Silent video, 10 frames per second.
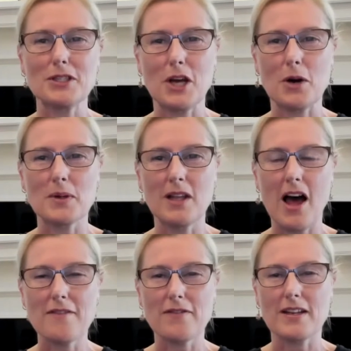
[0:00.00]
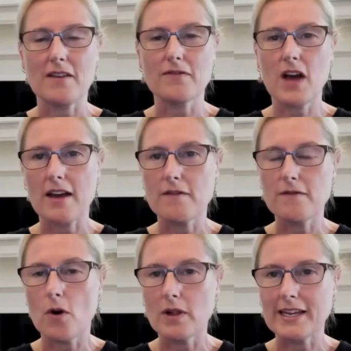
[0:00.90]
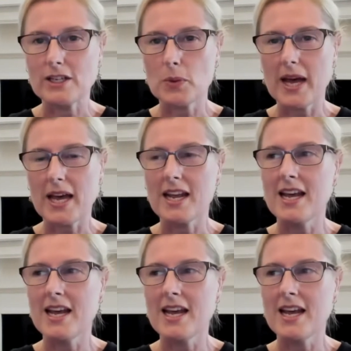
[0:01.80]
to go in life. And I've kind of fallen into it.